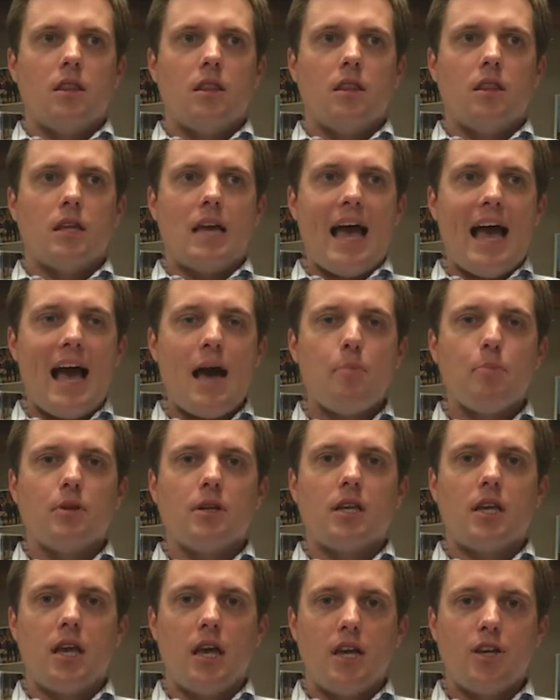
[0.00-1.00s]
The
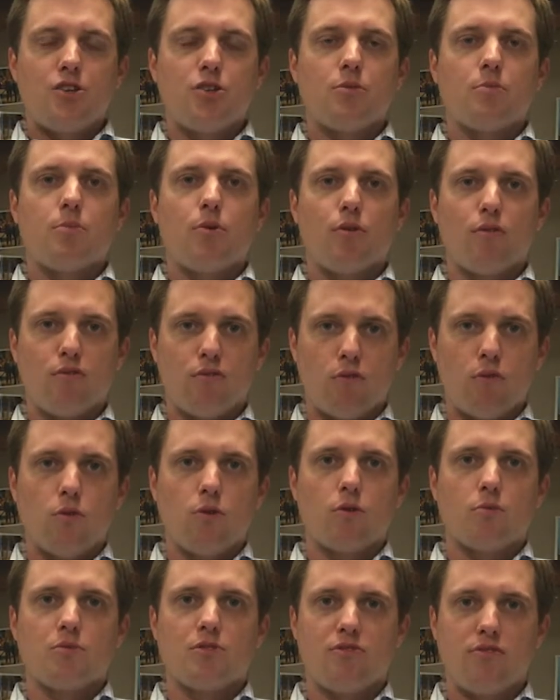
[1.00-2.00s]
application
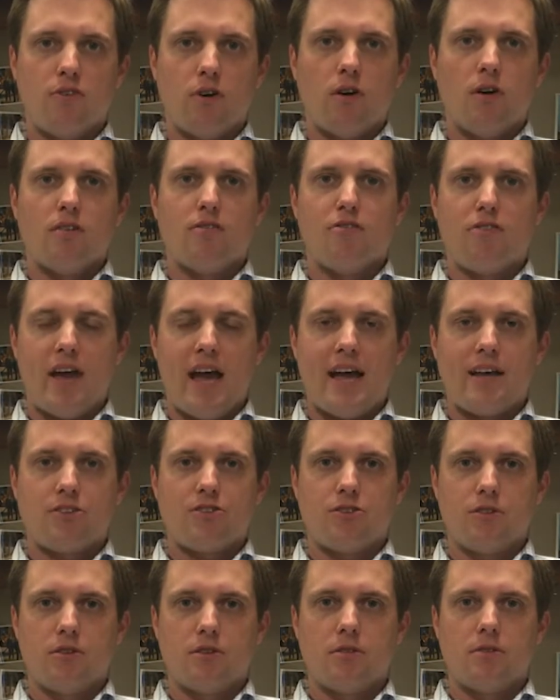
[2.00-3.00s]
performs far
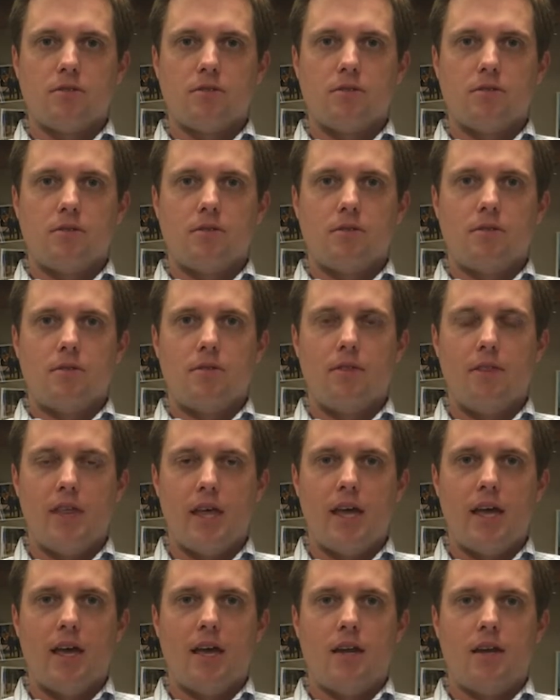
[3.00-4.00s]
faster
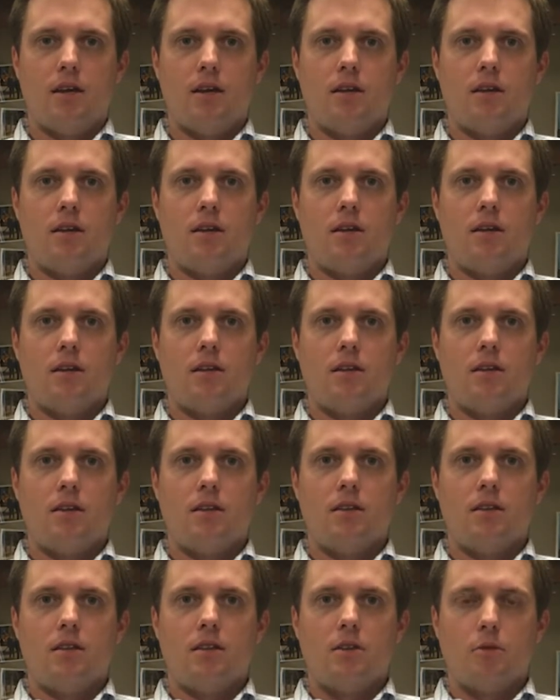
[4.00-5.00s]
than
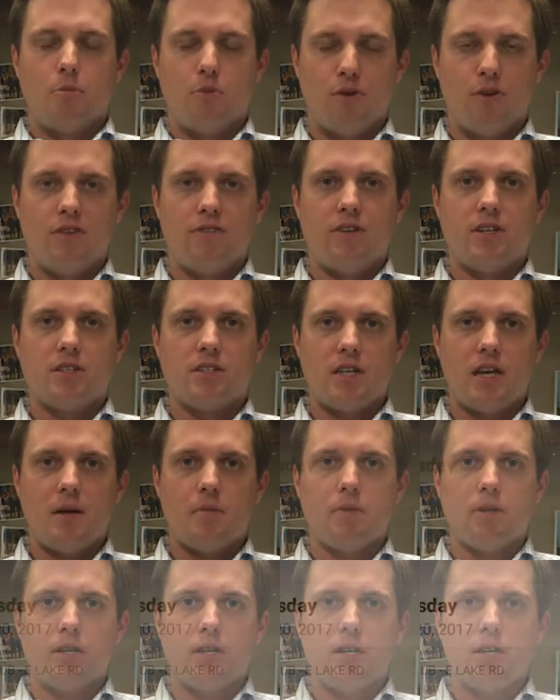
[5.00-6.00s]
the previous
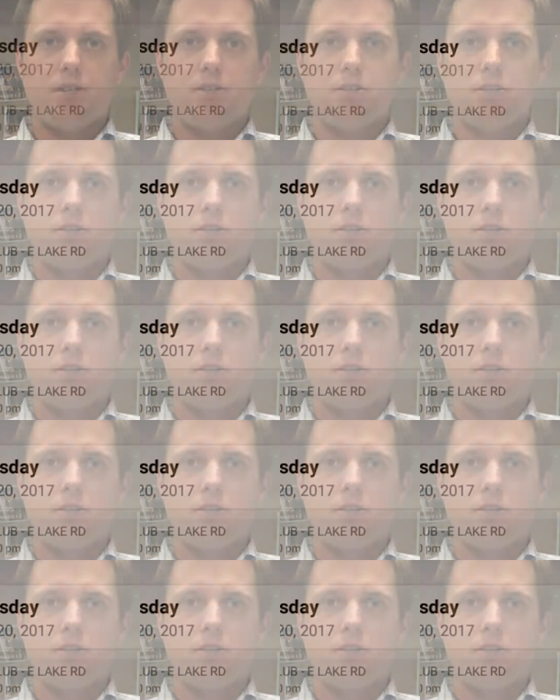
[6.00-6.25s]
application.